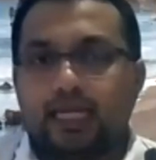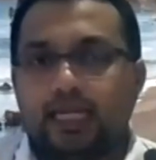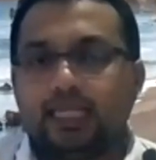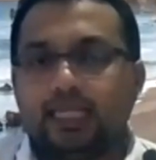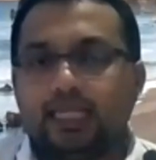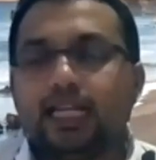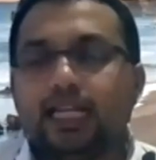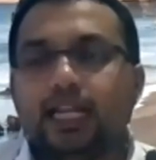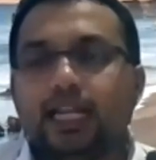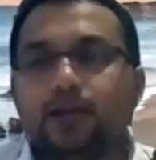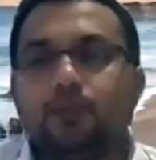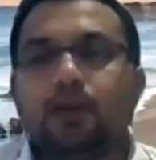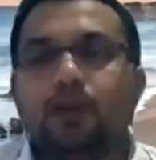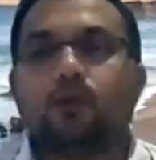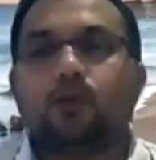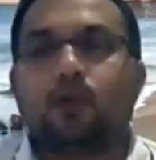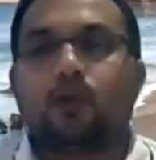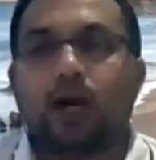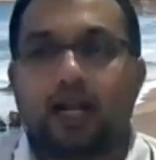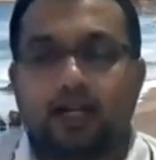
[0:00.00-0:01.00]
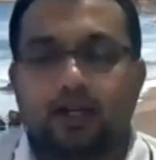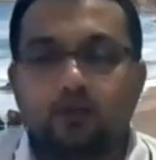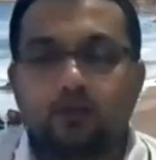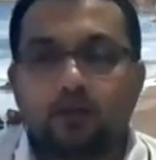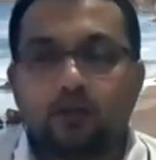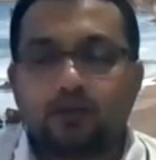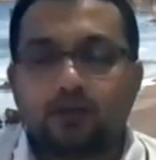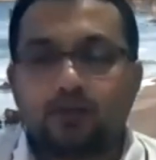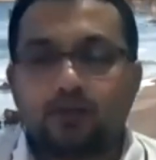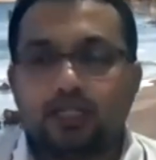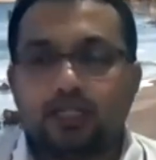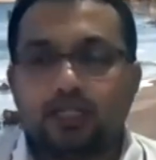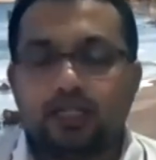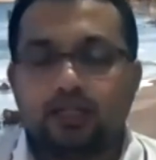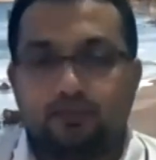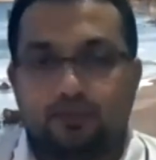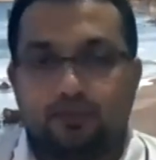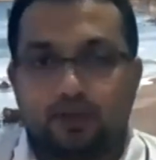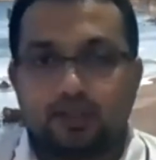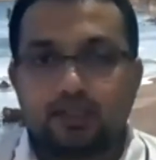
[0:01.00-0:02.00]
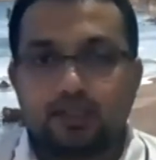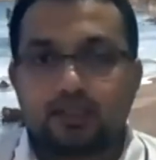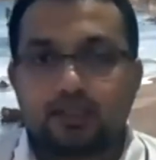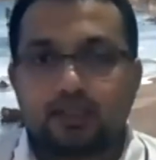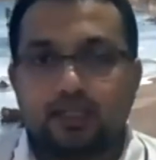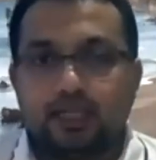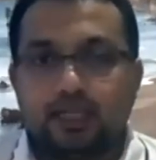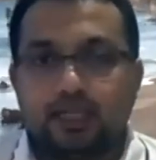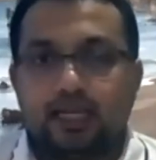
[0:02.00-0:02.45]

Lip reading: In the level 1, what we did was,